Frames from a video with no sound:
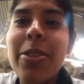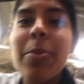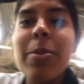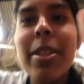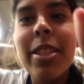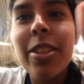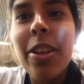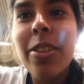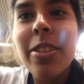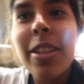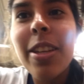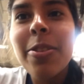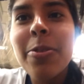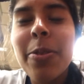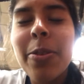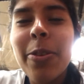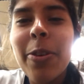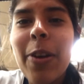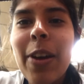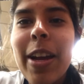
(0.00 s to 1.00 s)
I'm just talking to you guys
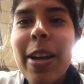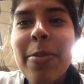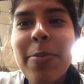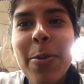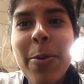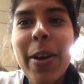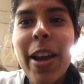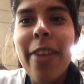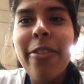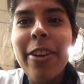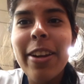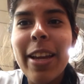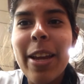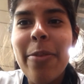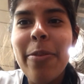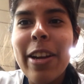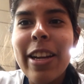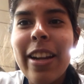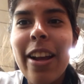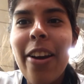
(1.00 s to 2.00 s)
real quick. We have our game
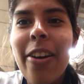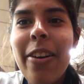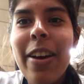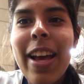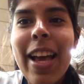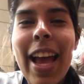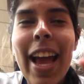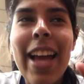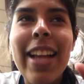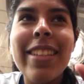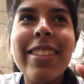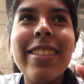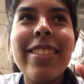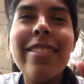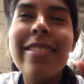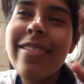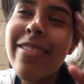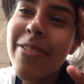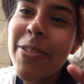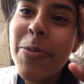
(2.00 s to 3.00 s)
right now and
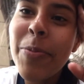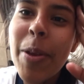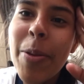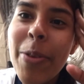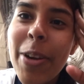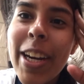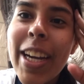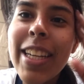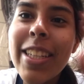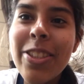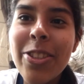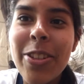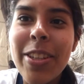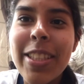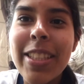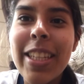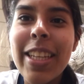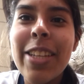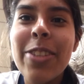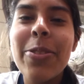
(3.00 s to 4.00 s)
people are kind of
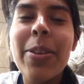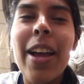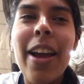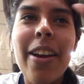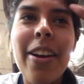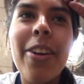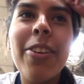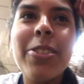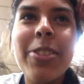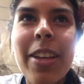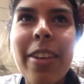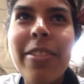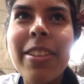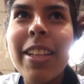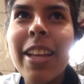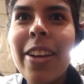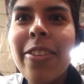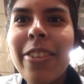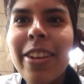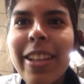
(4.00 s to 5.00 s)
stressing because we also have a
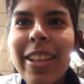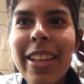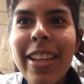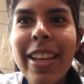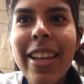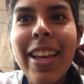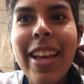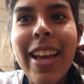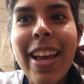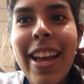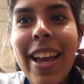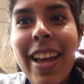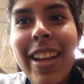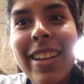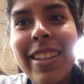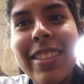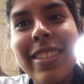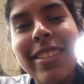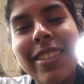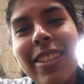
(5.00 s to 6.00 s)
night rally and
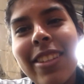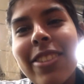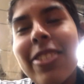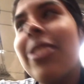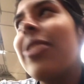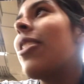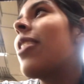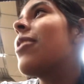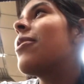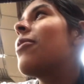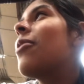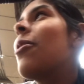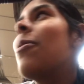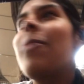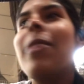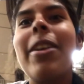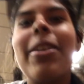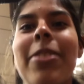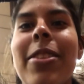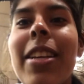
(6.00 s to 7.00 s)
it's just stressful.
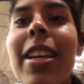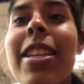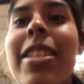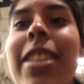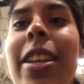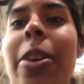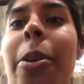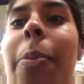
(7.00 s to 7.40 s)
But I'll see you guys later.